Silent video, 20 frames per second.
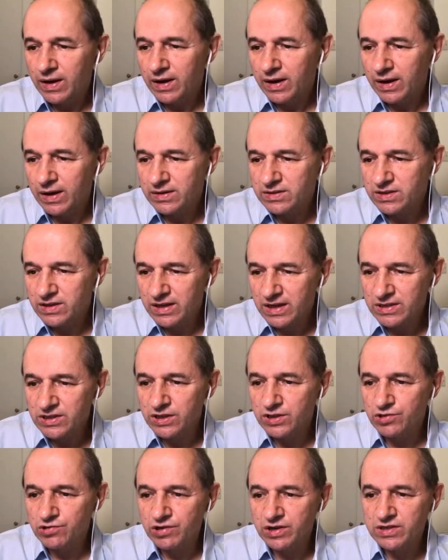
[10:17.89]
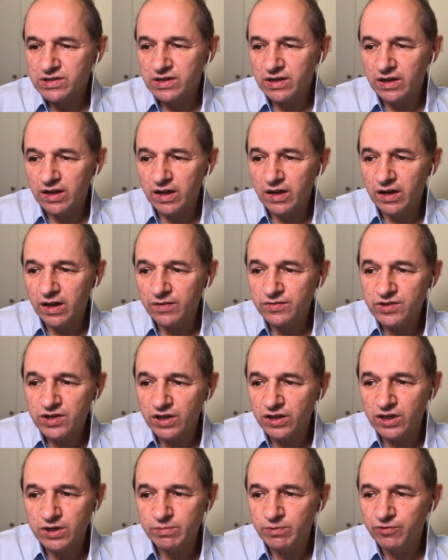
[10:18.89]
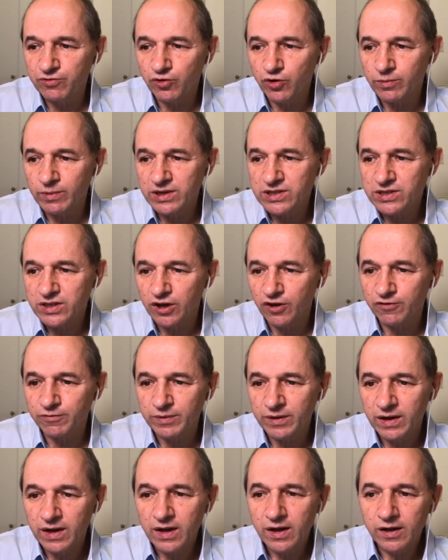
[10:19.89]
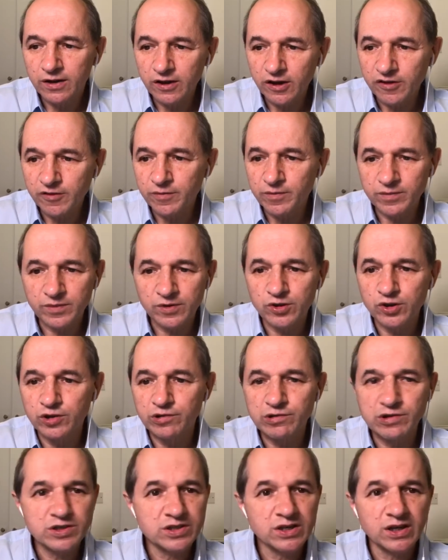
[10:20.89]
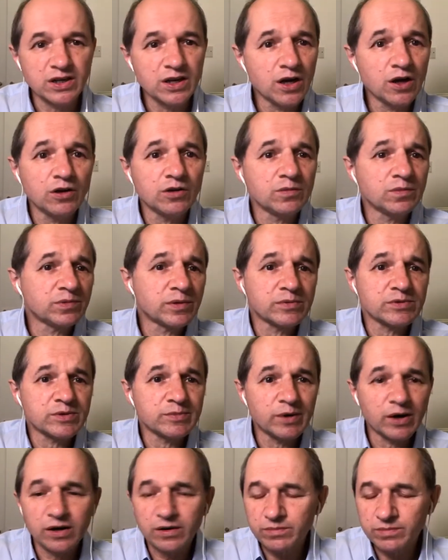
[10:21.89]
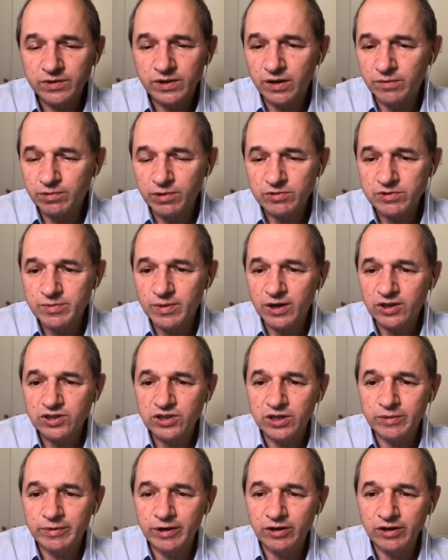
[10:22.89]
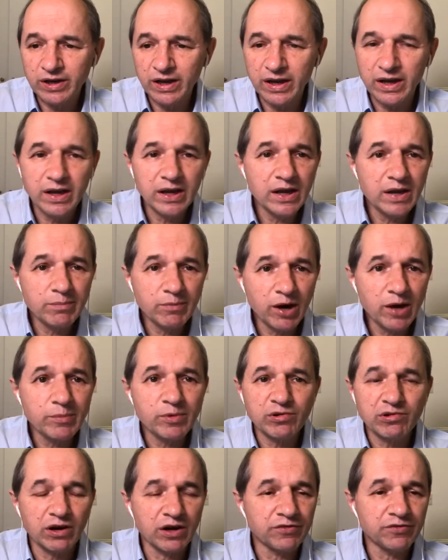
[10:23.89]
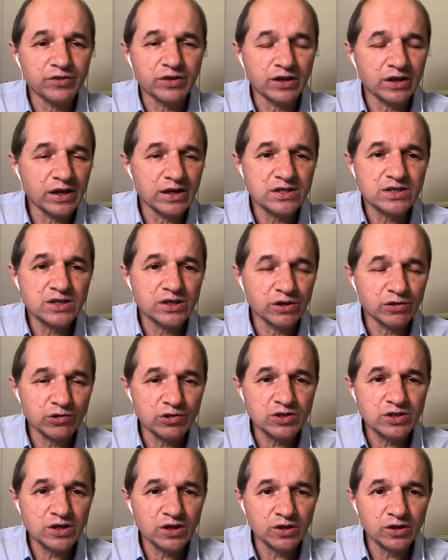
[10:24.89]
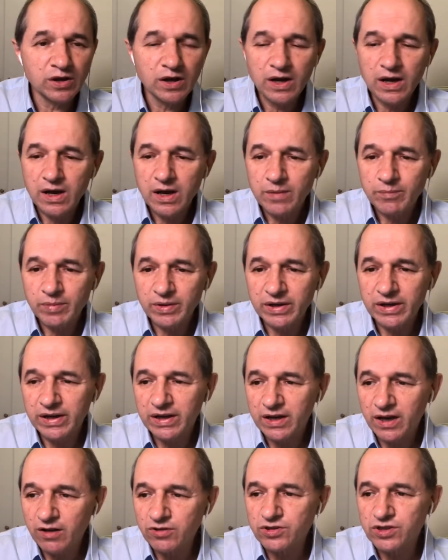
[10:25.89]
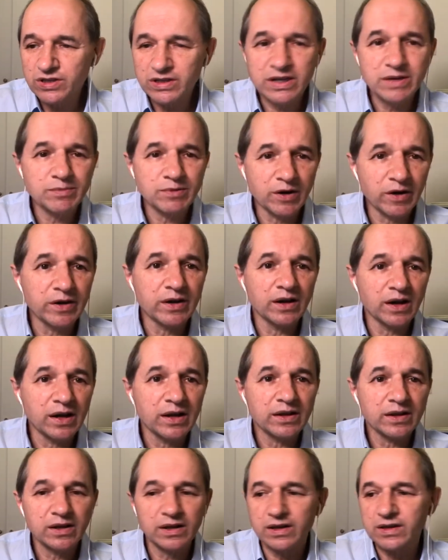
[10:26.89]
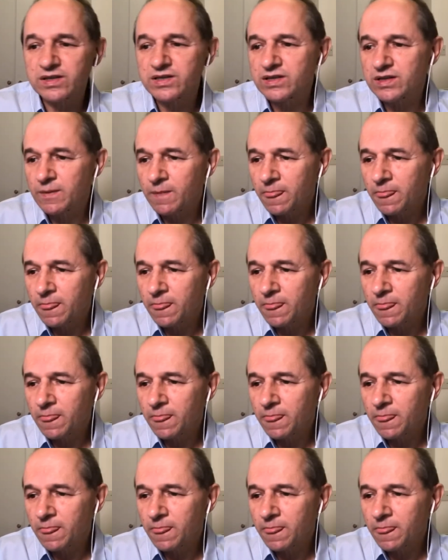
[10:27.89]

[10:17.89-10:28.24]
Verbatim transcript: Uh, so that's interesting. And I've seen this before myself, but a lot of gurus say, no, property market, you know, property market's going to be okay. It might be right for the next year or so, but it can't just keep going like this.